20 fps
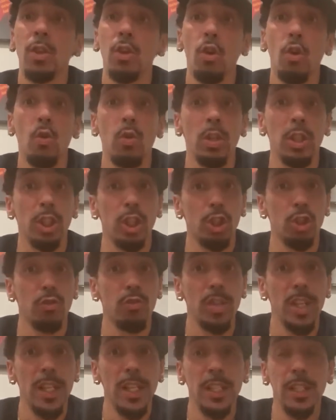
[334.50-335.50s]
on the
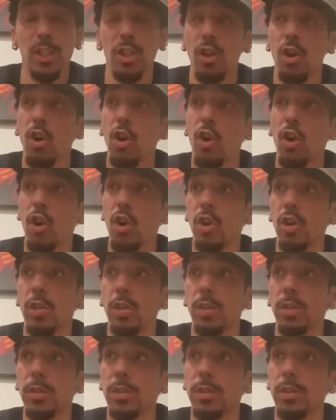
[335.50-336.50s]
streets or
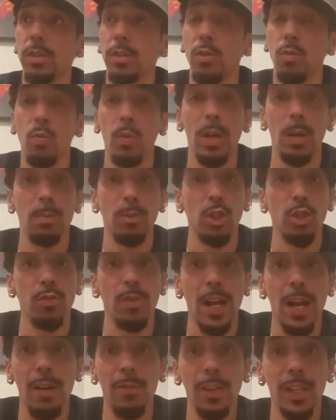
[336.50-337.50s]
when I'm
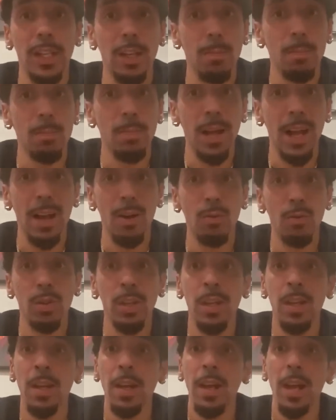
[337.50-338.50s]
traveling about?
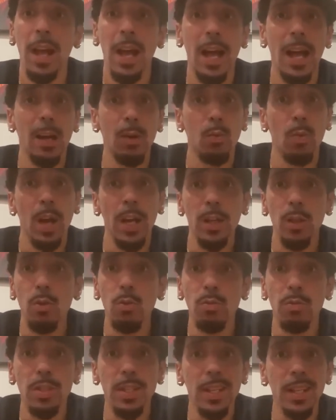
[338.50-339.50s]
How do I
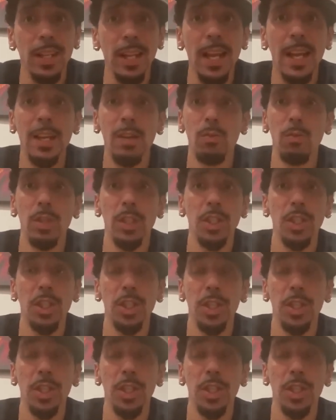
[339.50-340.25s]
use the language?